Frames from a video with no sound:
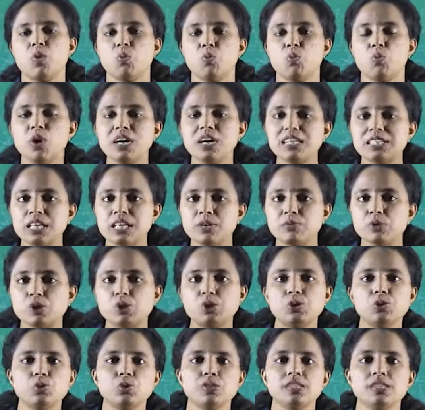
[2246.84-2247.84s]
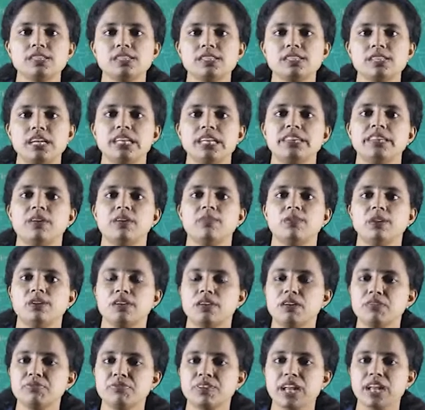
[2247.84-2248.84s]
What they will do is they will
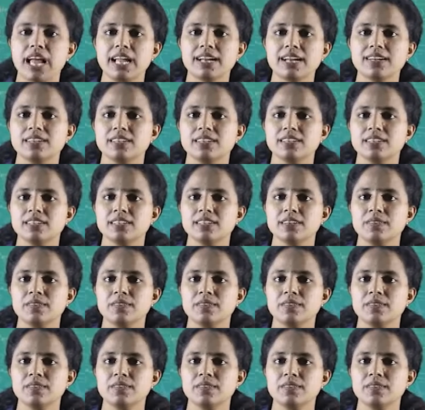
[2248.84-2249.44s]
refract.